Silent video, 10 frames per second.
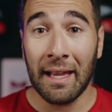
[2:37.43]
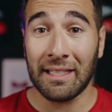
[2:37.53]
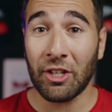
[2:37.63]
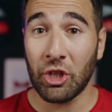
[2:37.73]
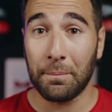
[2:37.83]
It's
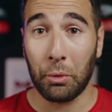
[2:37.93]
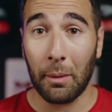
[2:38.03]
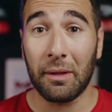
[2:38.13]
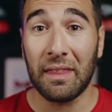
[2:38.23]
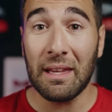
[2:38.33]
actually
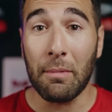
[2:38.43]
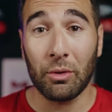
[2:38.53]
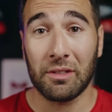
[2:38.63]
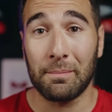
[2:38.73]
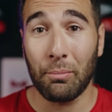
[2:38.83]
probably the
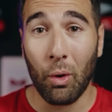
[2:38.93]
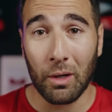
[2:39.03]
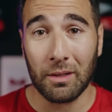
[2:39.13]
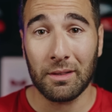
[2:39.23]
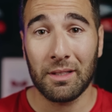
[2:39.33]
most
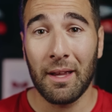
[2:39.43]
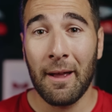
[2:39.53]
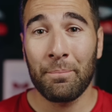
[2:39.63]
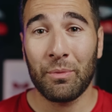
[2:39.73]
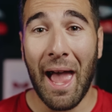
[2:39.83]
important
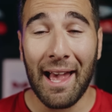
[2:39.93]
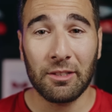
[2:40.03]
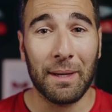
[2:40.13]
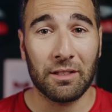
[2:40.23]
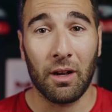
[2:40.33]

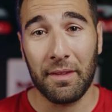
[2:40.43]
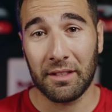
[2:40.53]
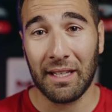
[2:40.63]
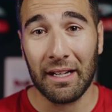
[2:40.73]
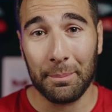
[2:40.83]
aspect on the
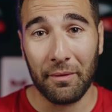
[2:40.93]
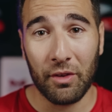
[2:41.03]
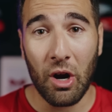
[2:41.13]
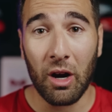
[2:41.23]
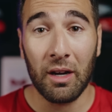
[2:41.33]
setup of
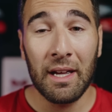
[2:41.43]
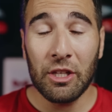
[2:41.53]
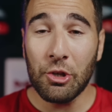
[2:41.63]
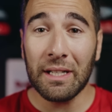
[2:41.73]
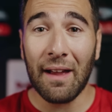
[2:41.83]
the car.
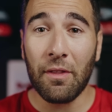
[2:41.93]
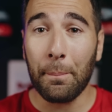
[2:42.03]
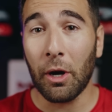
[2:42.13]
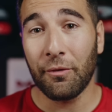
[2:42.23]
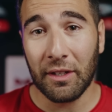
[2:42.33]
You can have the
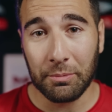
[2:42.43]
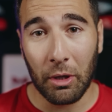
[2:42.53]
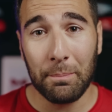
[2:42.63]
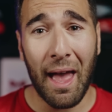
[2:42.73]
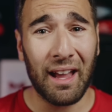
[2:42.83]
perfect
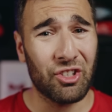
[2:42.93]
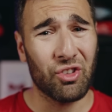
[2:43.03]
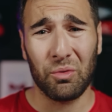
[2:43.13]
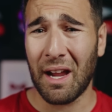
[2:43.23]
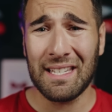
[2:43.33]
spring package,
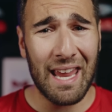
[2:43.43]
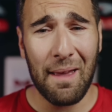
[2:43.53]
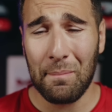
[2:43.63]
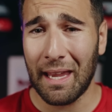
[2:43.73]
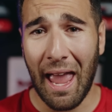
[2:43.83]
the right
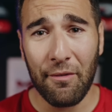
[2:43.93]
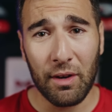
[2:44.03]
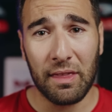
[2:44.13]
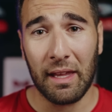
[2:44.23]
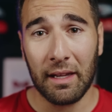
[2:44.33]
damping,
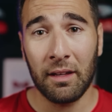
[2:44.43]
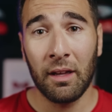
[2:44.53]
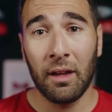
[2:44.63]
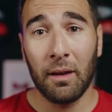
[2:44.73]
everything.